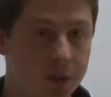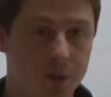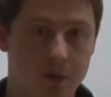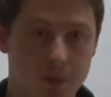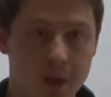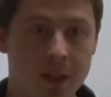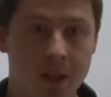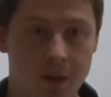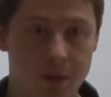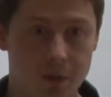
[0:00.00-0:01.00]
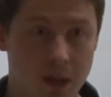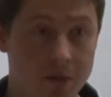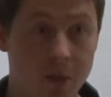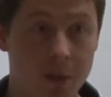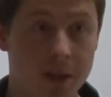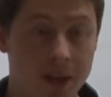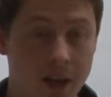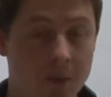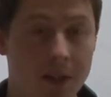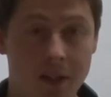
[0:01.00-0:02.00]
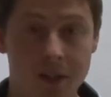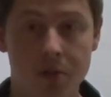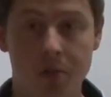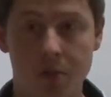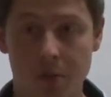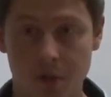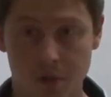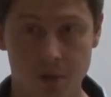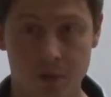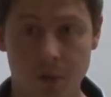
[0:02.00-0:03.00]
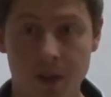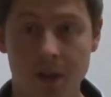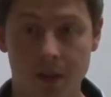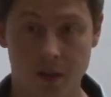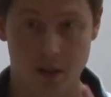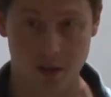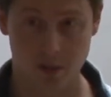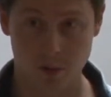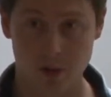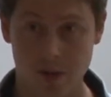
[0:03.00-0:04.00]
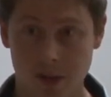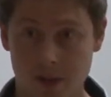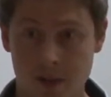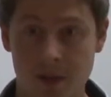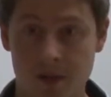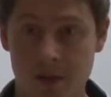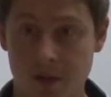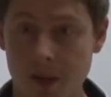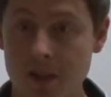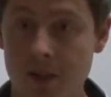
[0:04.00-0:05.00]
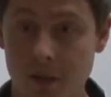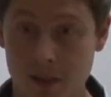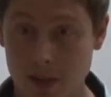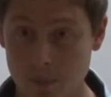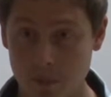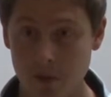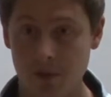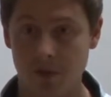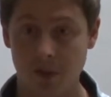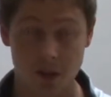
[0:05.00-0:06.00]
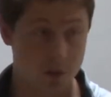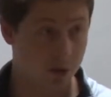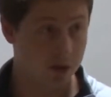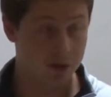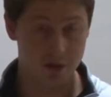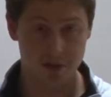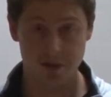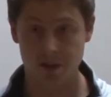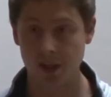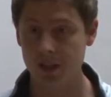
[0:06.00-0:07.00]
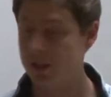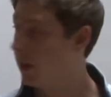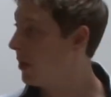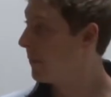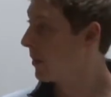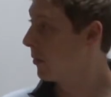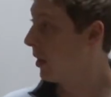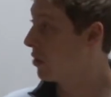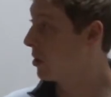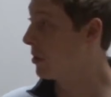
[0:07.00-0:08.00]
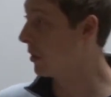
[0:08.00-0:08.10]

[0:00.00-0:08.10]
to win the twice repeated game than it is to win one of the instances. Okay, so as an example, very small, constant size, where actually you